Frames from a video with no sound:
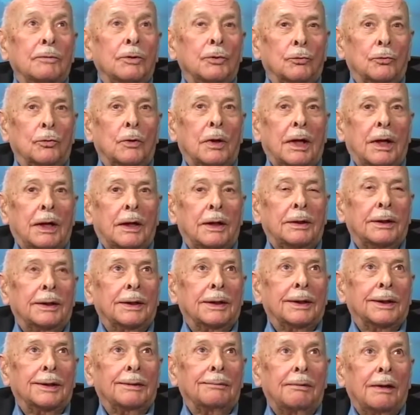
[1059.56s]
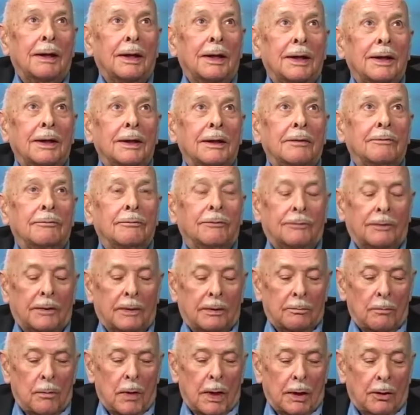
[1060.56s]
right. I have,
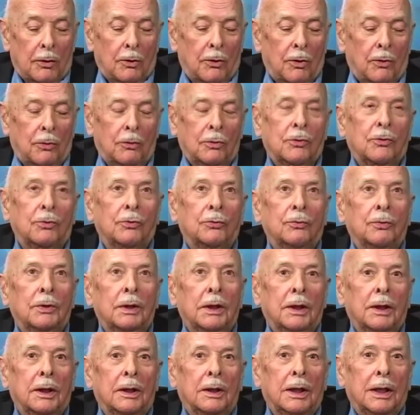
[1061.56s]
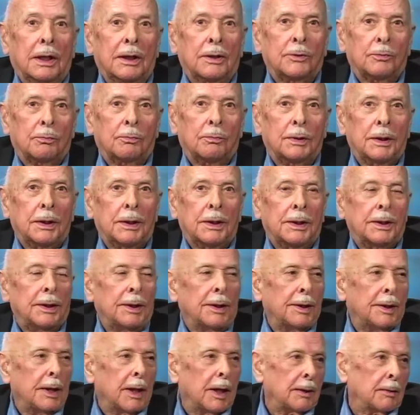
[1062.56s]
my whole career has been in
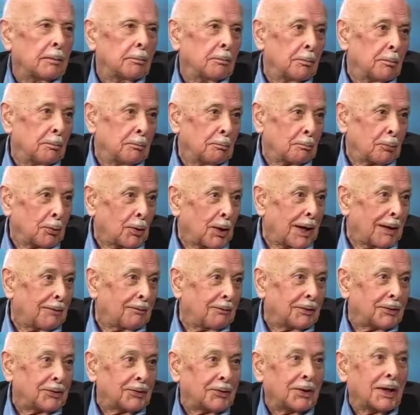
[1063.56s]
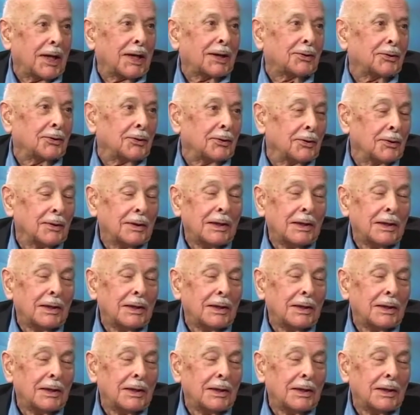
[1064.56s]
the nonprofit sector.